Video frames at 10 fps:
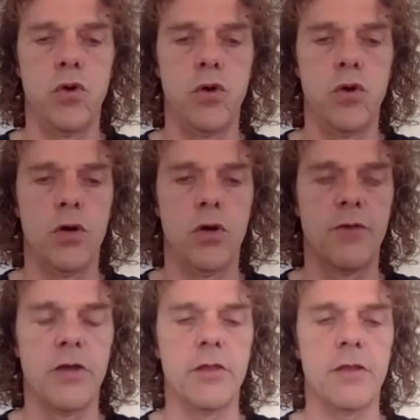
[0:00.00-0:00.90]
This
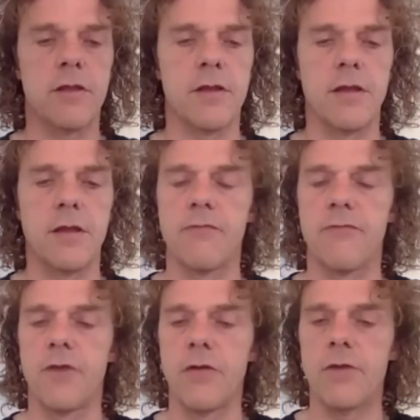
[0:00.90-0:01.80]
breathing technique is
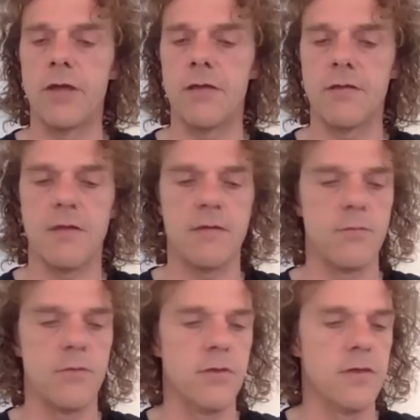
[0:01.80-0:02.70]
very
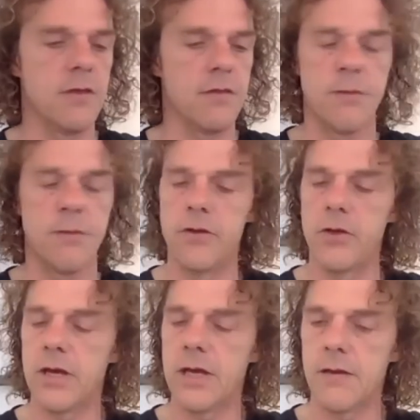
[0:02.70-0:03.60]
accessible. It doesn't matter,
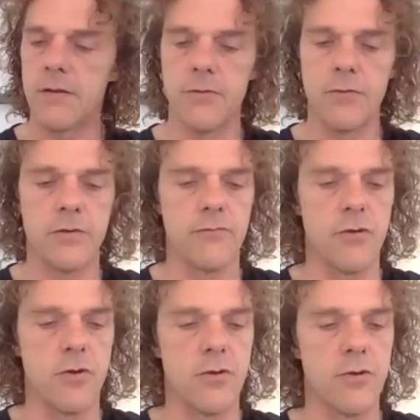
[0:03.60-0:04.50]
you cannot do it
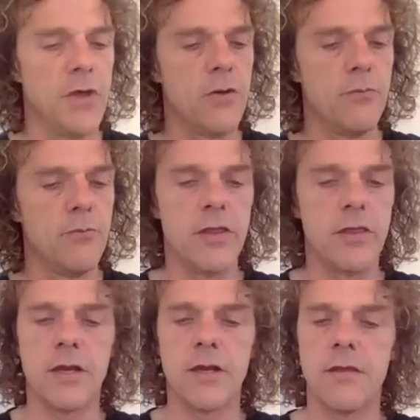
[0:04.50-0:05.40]
wrong. Breathe
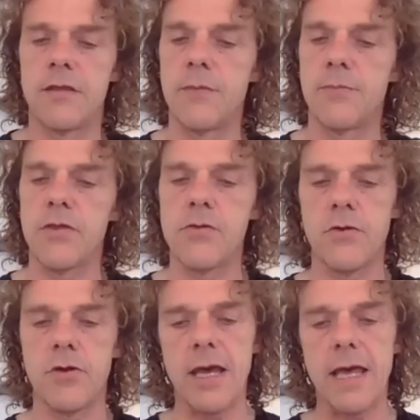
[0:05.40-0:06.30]
in as deep as
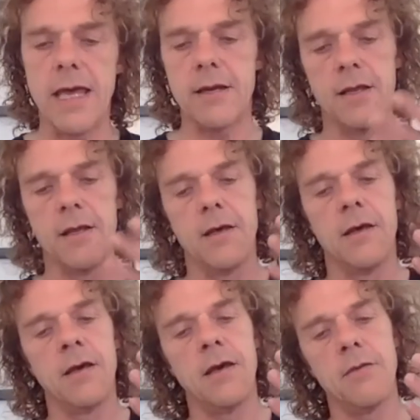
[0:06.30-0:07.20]
you can
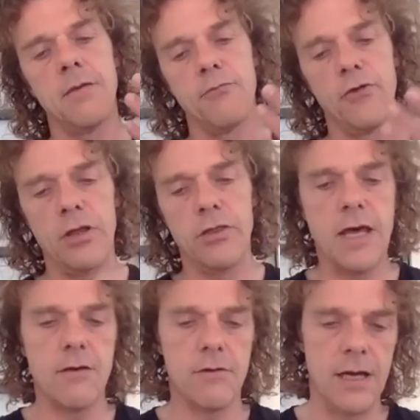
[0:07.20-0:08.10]
and breathe
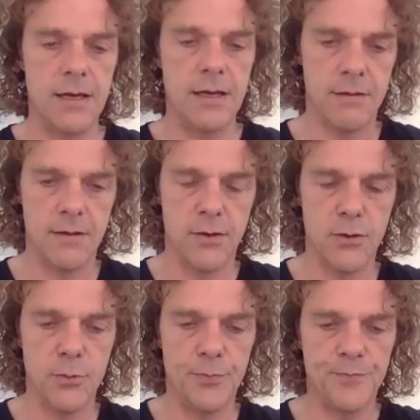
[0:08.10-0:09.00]
out, let it go.